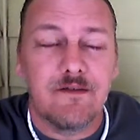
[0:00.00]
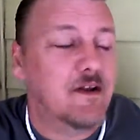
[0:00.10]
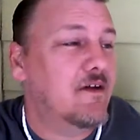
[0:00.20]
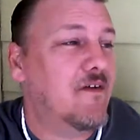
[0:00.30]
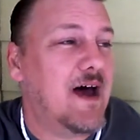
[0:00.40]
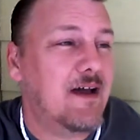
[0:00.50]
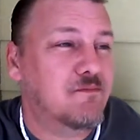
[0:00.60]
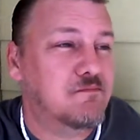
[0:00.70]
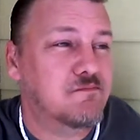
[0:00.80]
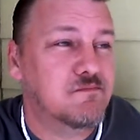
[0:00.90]
even if
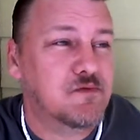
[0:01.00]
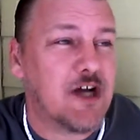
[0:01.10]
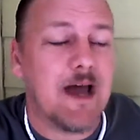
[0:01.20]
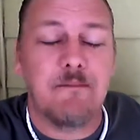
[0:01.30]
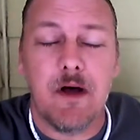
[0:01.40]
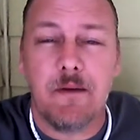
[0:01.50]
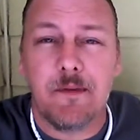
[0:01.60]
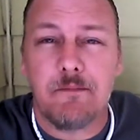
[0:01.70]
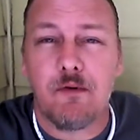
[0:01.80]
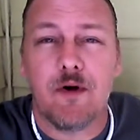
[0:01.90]
I type
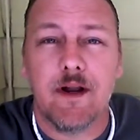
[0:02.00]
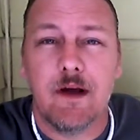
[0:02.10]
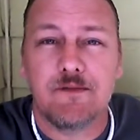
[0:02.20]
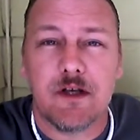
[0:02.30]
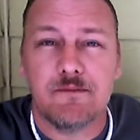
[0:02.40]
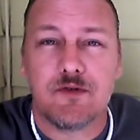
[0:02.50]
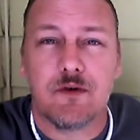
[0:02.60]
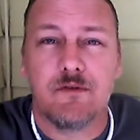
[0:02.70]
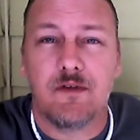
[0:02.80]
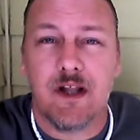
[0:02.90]
up and print up some
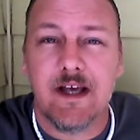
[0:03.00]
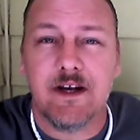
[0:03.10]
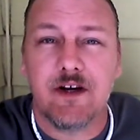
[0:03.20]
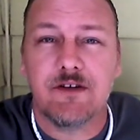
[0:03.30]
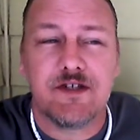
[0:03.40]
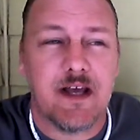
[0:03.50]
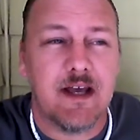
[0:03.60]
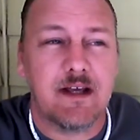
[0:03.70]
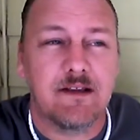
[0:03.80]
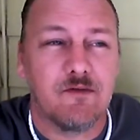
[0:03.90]
sort of letter
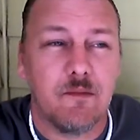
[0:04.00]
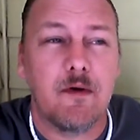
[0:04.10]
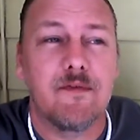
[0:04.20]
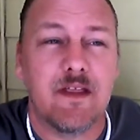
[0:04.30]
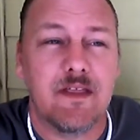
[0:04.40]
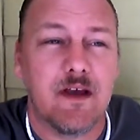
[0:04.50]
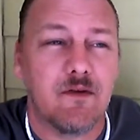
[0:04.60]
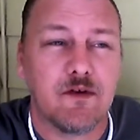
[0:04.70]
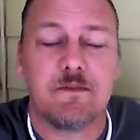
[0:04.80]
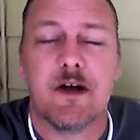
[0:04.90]
saying removing
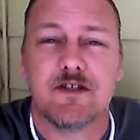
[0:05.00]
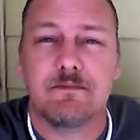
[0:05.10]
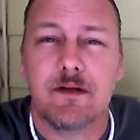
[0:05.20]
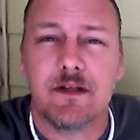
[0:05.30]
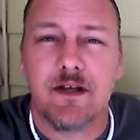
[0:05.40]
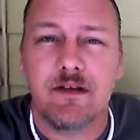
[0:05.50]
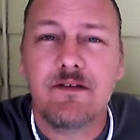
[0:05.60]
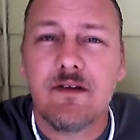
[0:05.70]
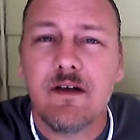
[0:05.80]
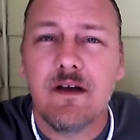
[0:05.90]
their
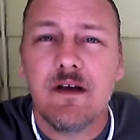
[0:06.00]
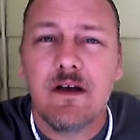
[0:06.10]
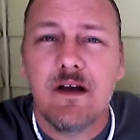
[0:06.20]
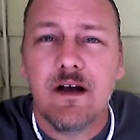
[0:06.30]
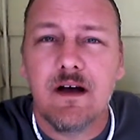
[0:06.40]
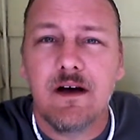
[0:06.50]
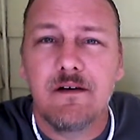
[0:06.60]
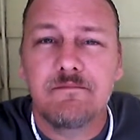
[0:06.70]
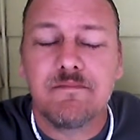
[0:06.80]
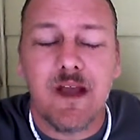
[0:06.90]
responsibilities,
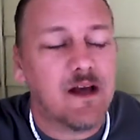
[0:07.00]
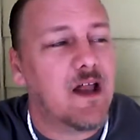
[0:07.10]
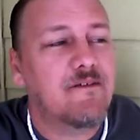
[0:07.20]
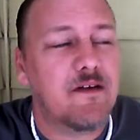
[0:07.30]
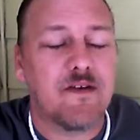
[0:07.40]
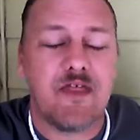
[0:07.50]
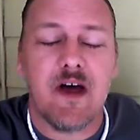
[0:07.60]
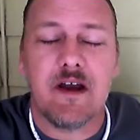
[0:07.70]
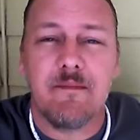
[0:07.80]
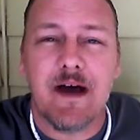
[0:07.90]
um, hell, I've even
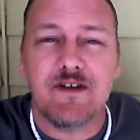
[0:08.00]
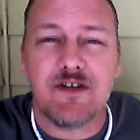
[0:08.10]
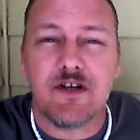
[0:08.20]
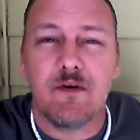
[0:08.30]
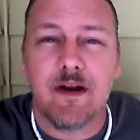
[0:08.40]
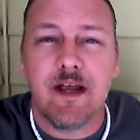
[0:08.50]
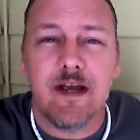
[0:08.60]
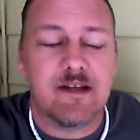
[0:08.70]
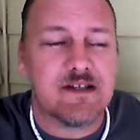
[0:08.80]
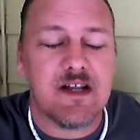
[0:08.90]
thought about just going
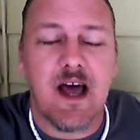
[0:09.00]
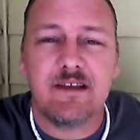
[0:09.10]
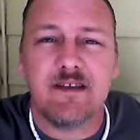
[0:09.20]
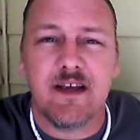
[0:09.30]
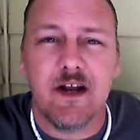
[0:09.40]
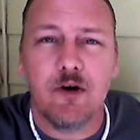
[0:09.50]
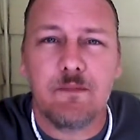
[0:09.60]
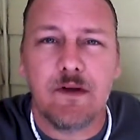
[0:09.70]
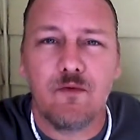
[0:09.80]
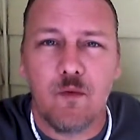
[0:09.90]
ahead and slicing it
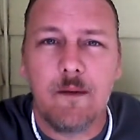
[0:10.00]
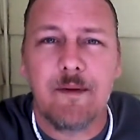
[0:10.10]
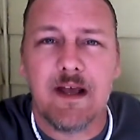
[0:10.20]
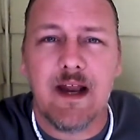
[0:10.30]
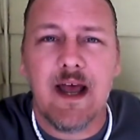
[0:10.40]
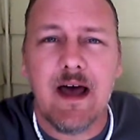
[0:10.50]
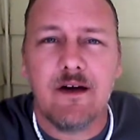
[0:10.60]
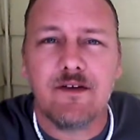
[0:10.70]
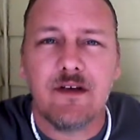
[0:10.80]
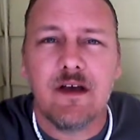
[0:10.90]
open, ripping it
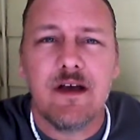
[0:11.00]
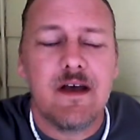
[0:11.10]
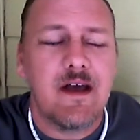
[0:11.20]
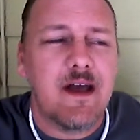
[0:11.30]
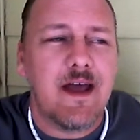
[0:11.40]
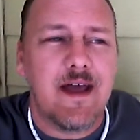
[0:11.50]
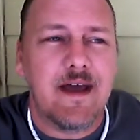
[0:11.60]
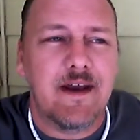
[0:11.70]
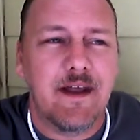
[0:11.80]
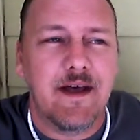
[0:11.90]
out,
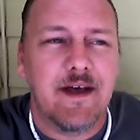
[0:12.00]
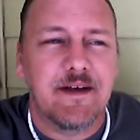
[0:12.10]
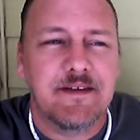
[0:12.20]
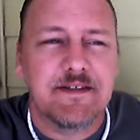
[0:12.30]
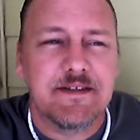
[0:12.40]
and uh,